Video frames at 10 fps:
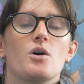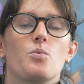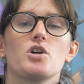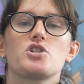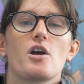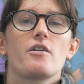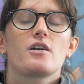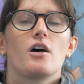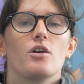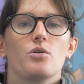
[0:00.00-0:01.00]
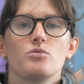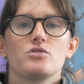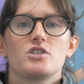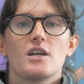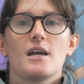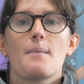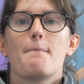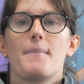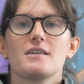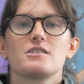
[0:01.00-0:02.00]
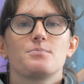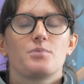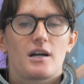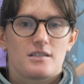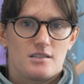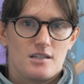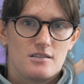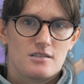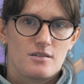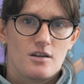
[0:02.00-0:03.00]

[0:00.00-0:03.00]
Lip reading: We're sharing our launch day best practices.